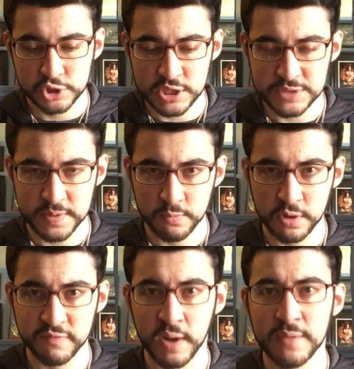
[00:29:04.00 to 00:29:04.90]
She has been
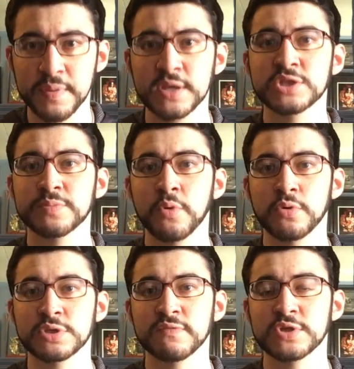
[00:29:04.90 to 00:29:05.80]
one of my biggest
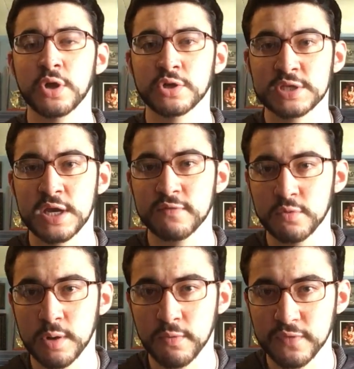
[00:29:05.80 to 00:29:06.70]
supporters of the Dark Side of
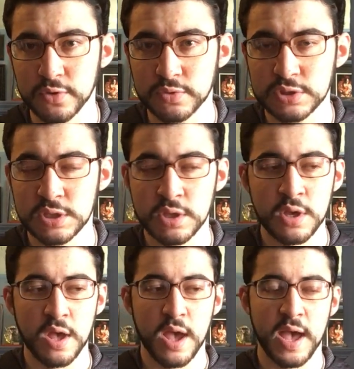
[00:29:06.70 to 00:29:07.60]
the Ring Reviews,
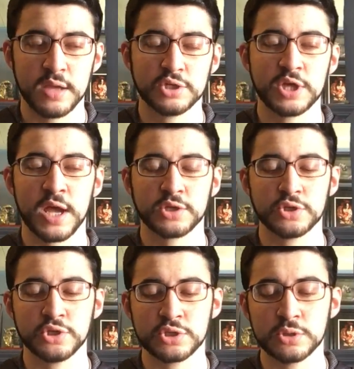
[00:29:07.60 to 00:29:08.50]
and she
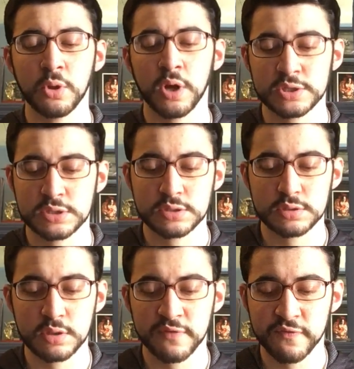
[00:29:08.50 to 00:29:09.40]
actually just lost
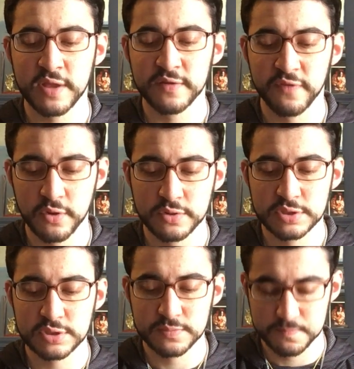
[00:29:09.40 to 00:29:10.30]
a friend of
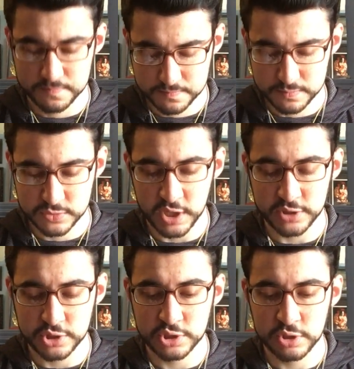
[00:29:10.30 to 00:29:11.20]
hers.
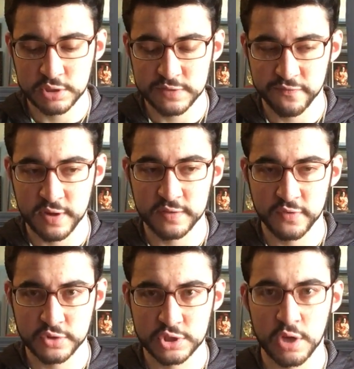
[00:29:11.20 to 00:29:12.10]

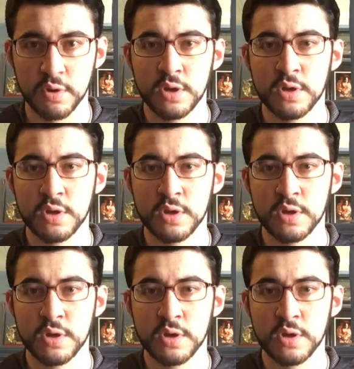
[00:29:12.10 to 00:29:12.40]
So